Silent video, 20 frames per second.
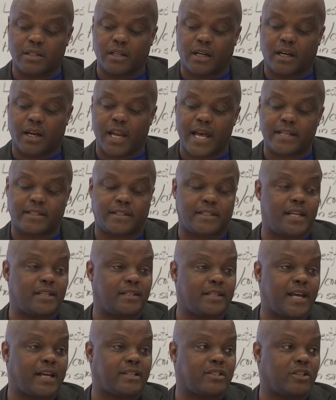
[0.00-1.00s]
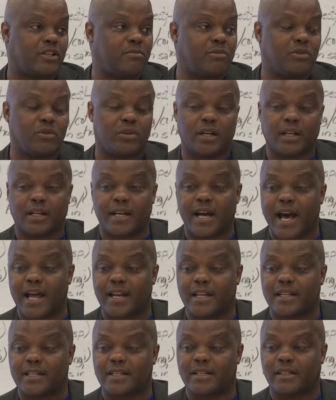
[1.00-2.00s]
classes at Jackson Community
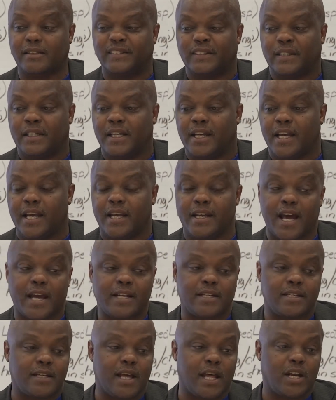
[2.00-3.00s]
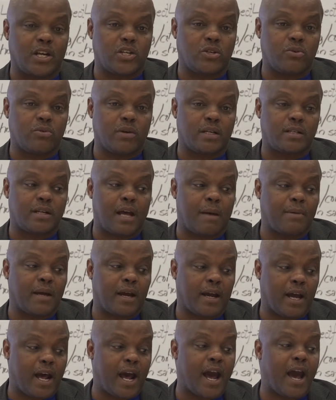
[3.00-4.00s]
College. In 1992, I
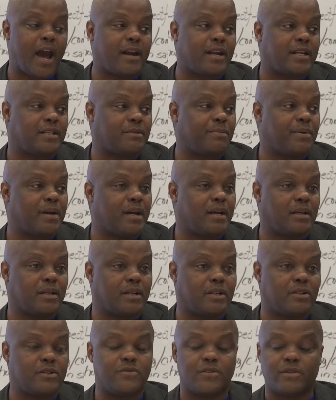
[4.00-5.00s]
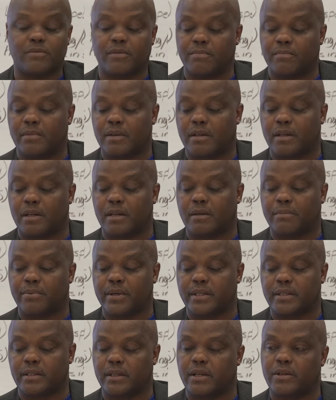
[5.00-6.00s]
got hired as a paralegal for
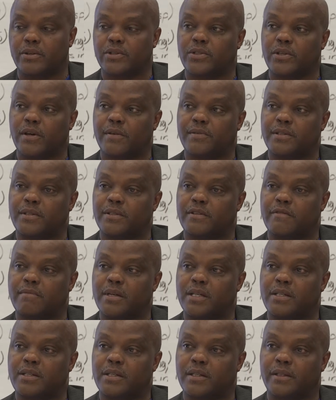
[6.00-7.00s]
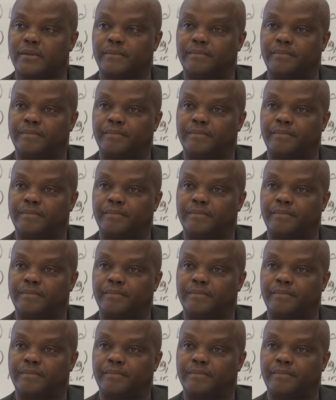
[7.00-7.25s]
Prison Legal Services of Michigan.